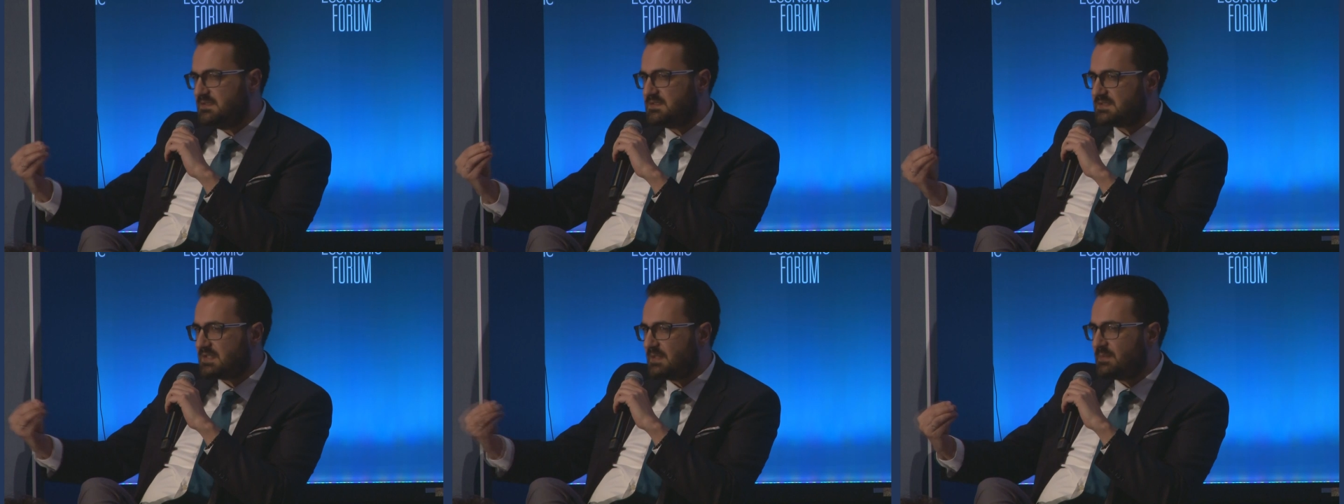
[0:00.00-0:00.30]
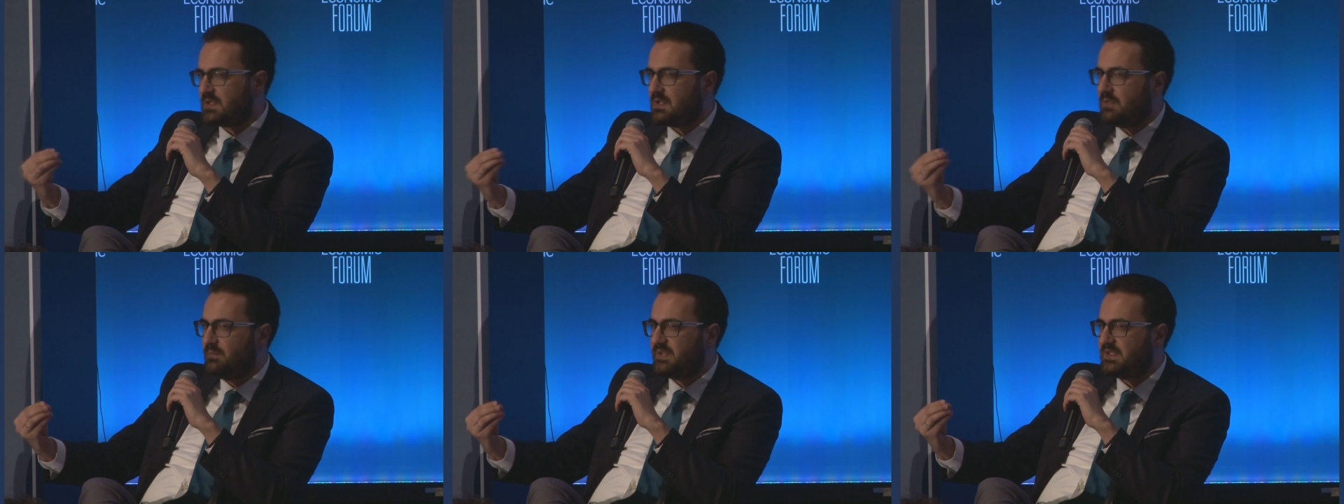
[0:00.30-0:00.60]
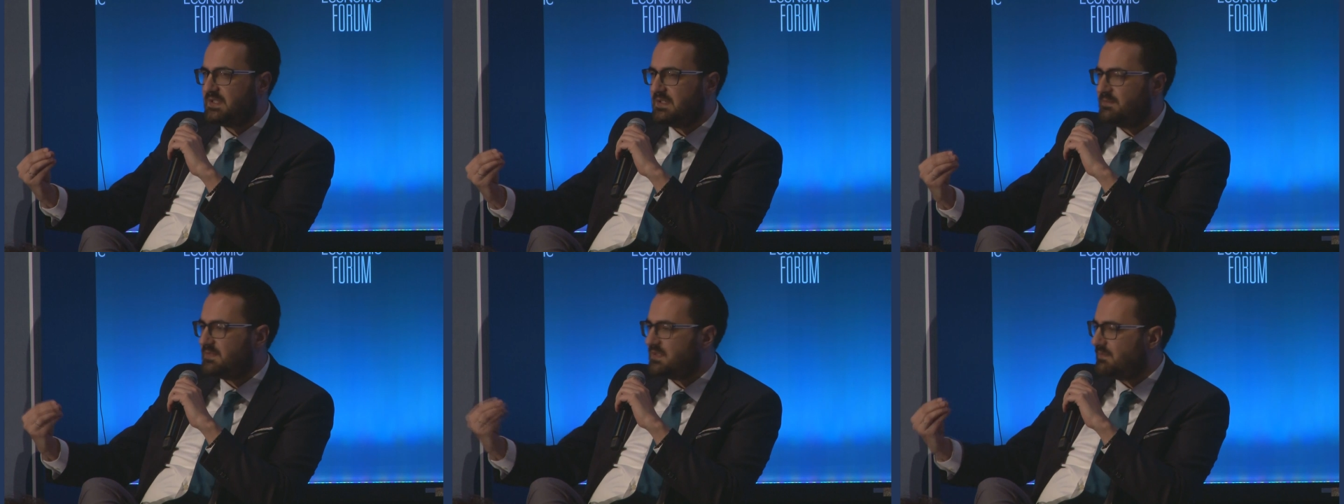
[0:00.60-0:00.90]
somehow
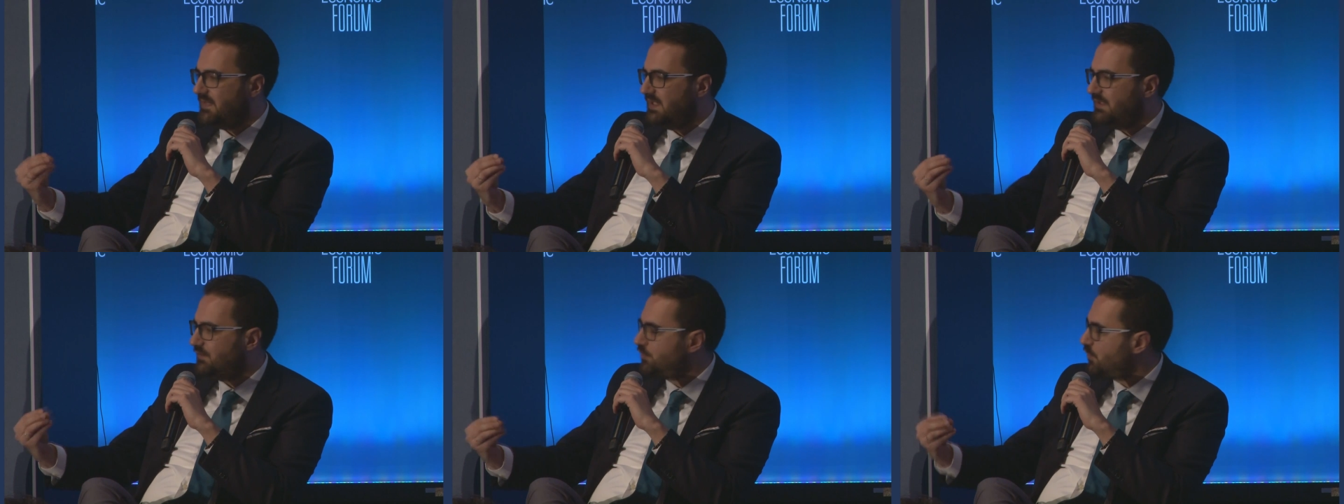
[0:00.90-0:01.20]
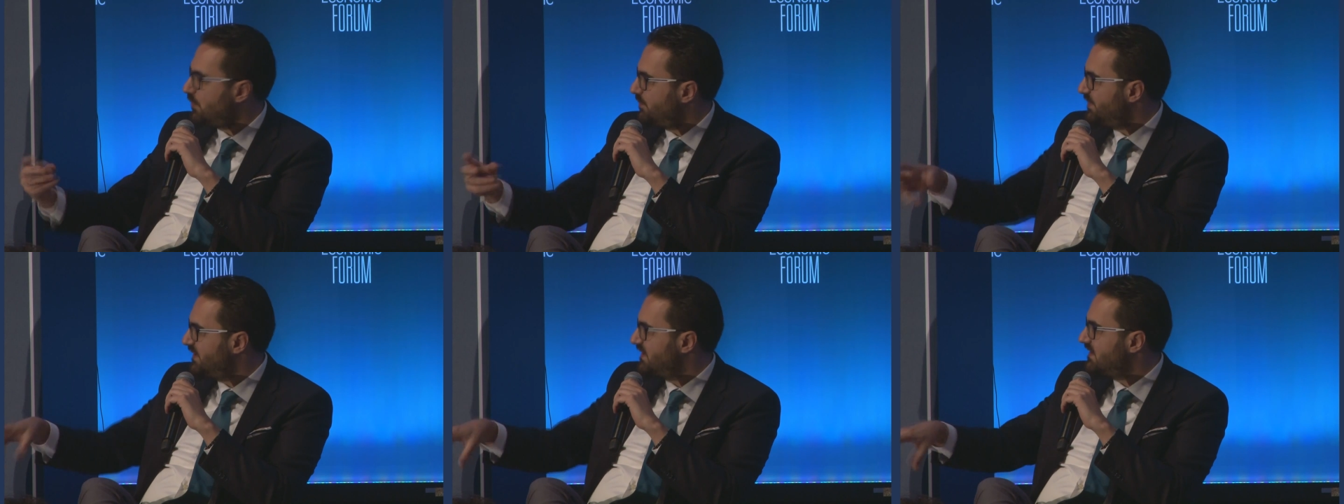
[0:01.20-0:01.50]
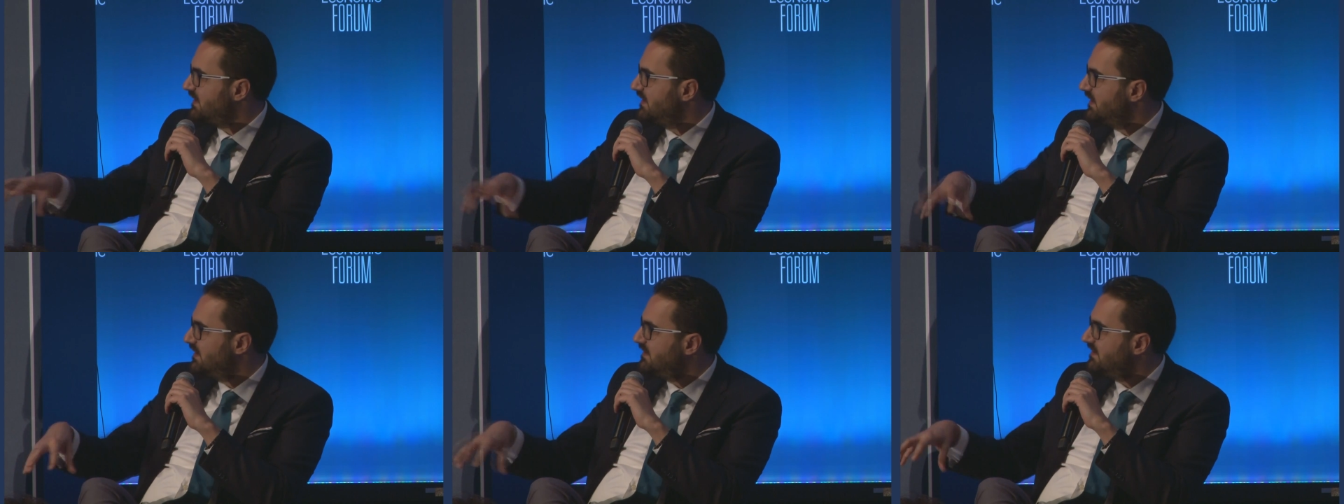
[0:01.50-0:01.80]
became the main
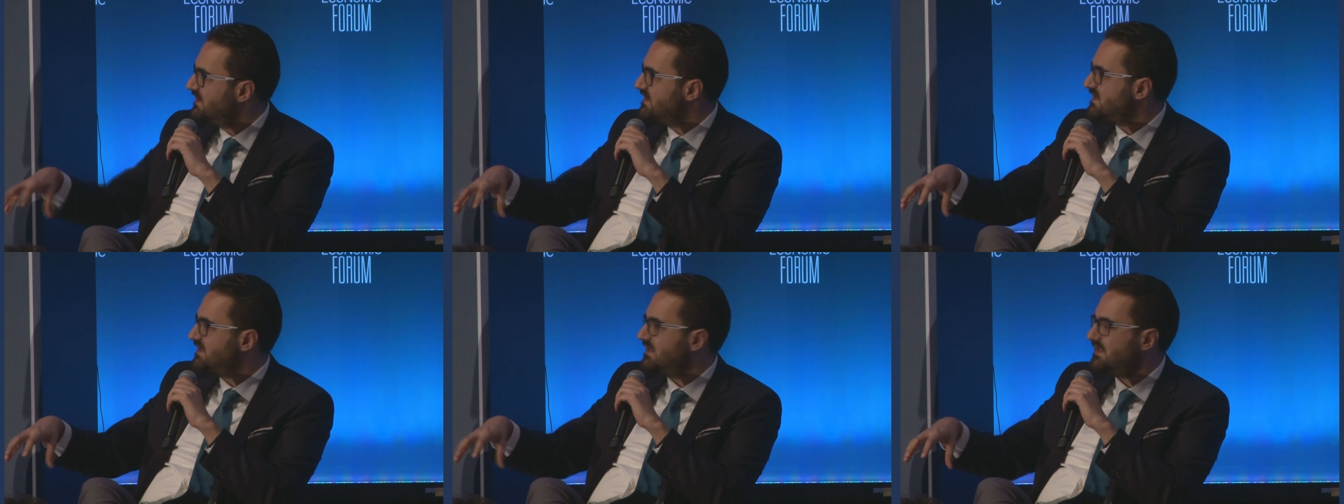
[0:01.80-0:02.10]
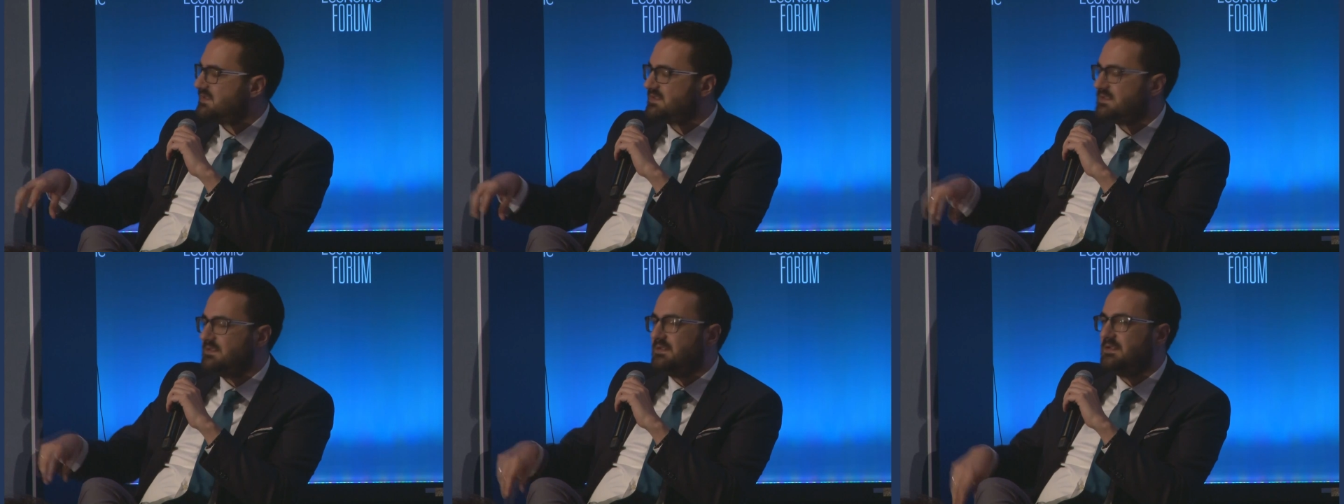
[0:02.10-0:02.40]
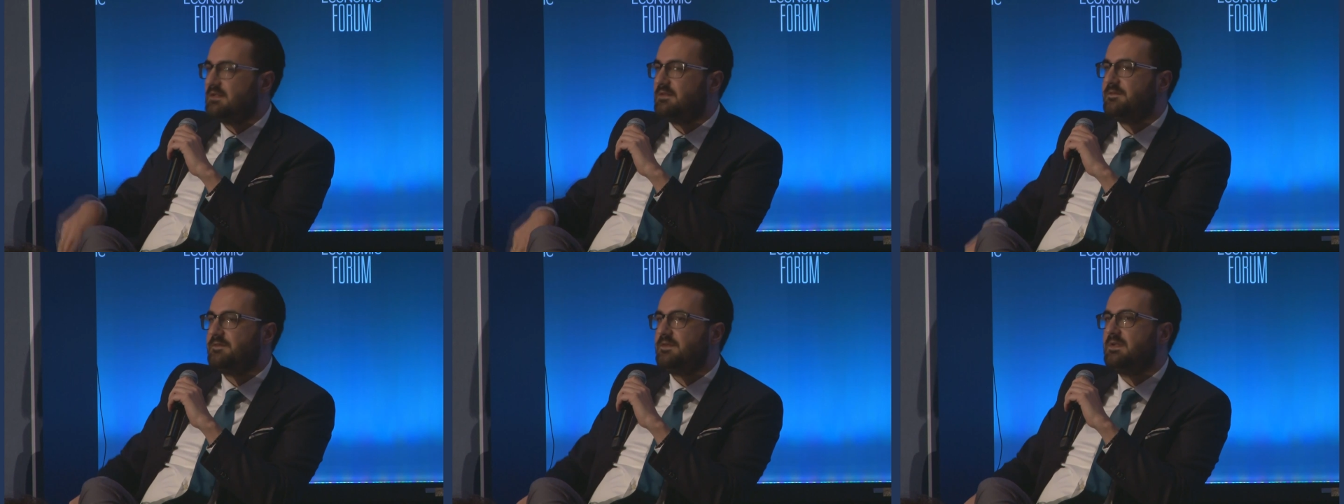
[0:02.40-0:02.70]
topic these days in
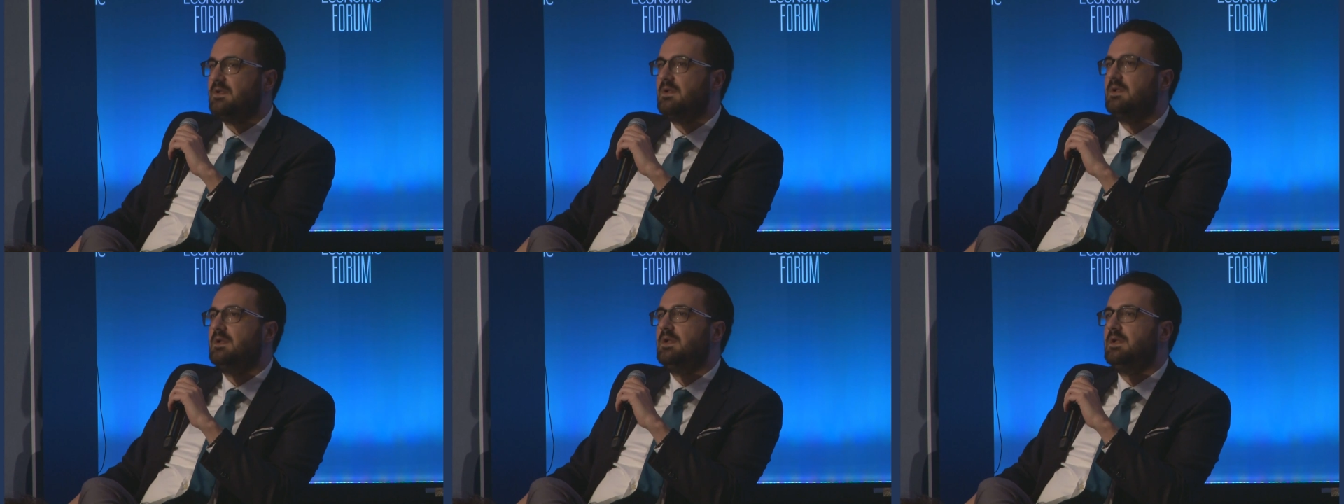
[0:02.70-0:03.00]
Delphi.